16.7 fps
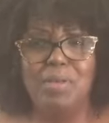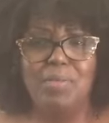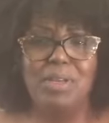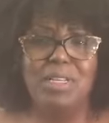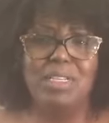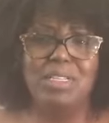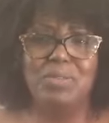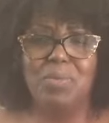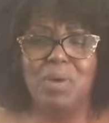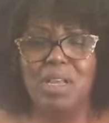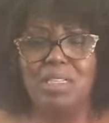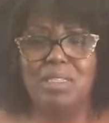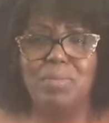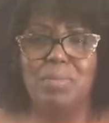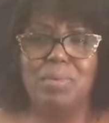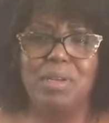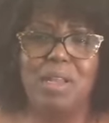we just watched
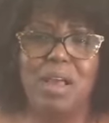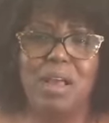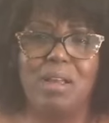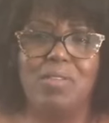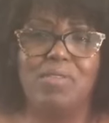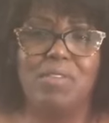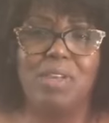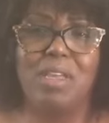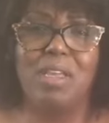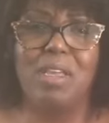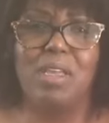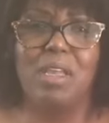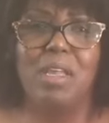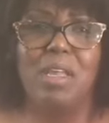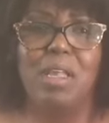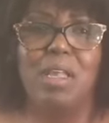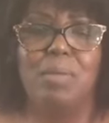the pornography
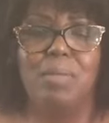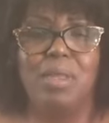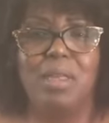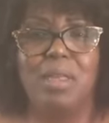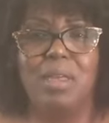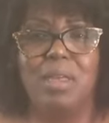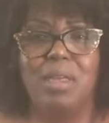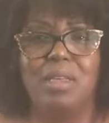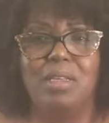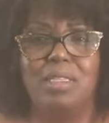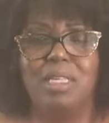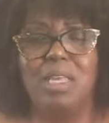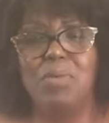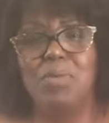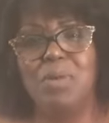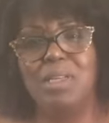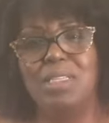because
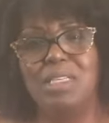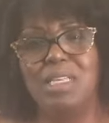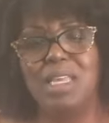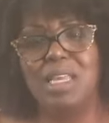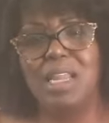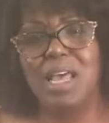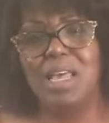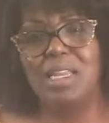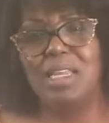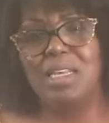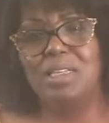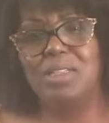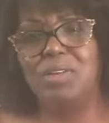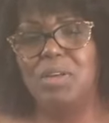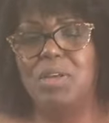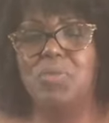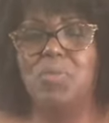he wants to get
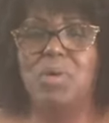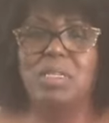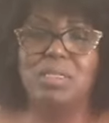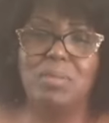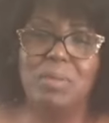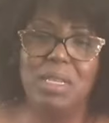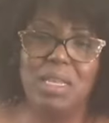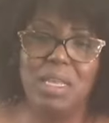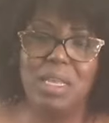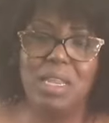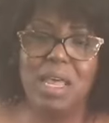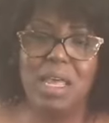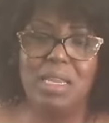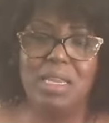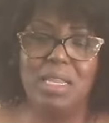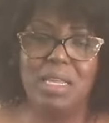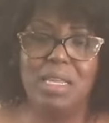ideas, or he wants me to get
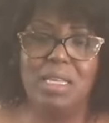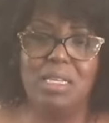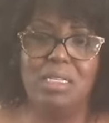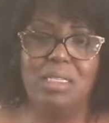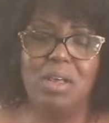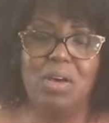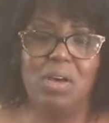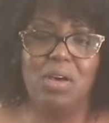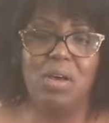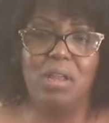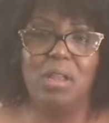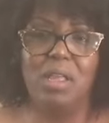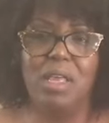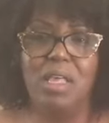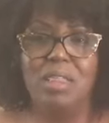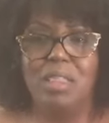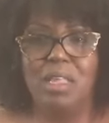ideas on
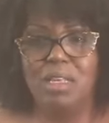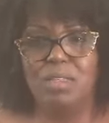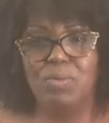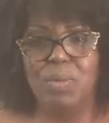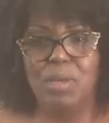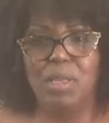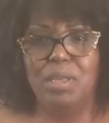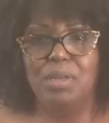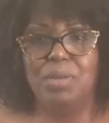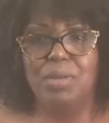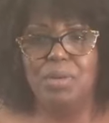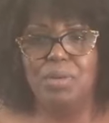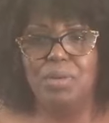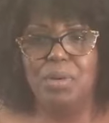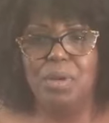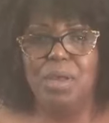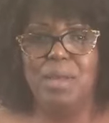things we could
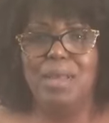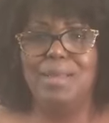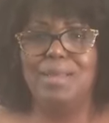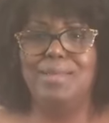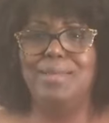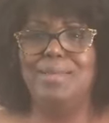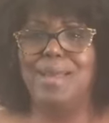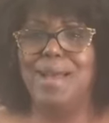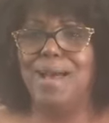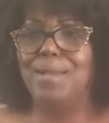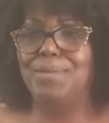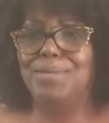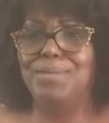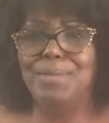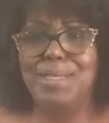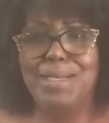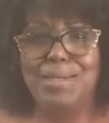do. Y'all
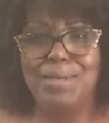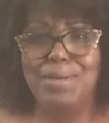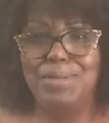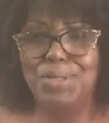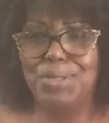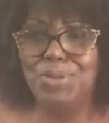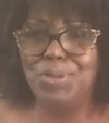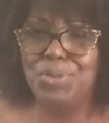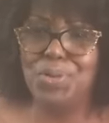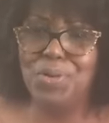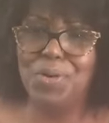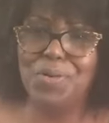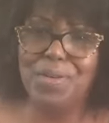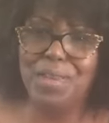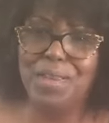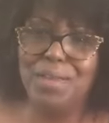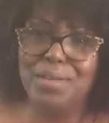don't need no
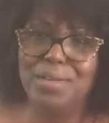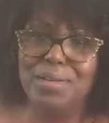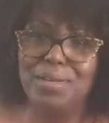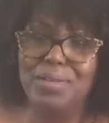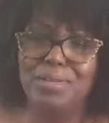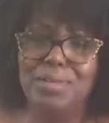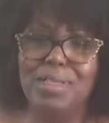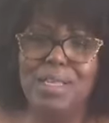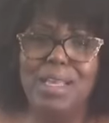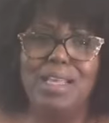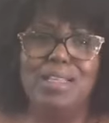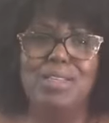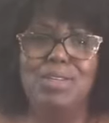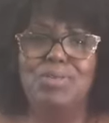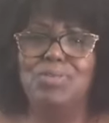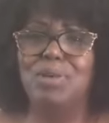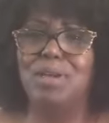tutorial.
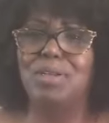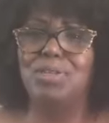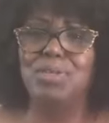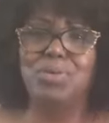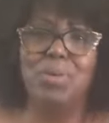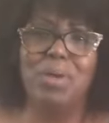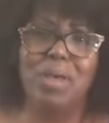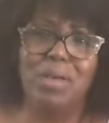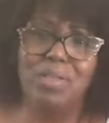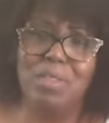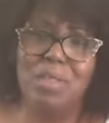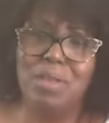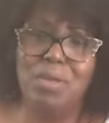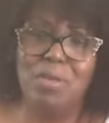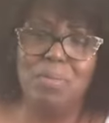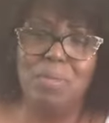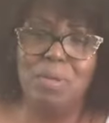You are two
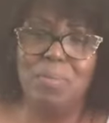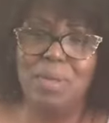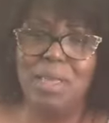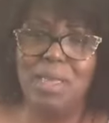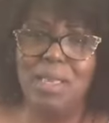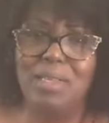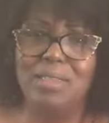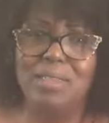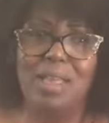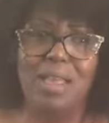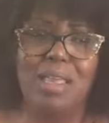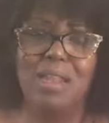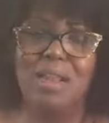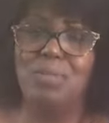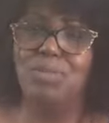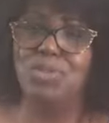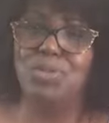healthy human beings that
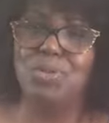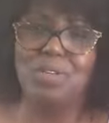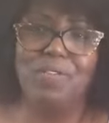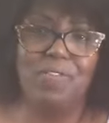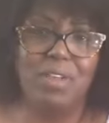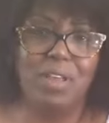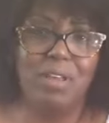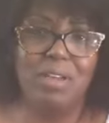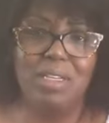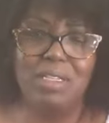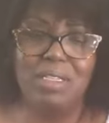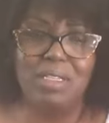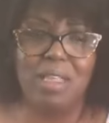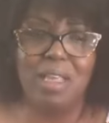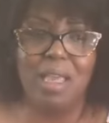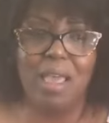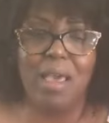can, I'm sure, figure this
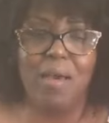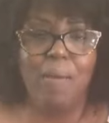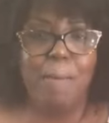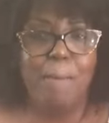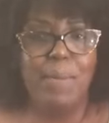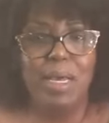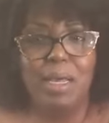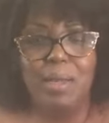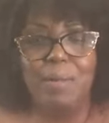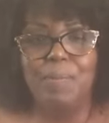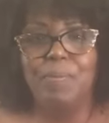thing out. But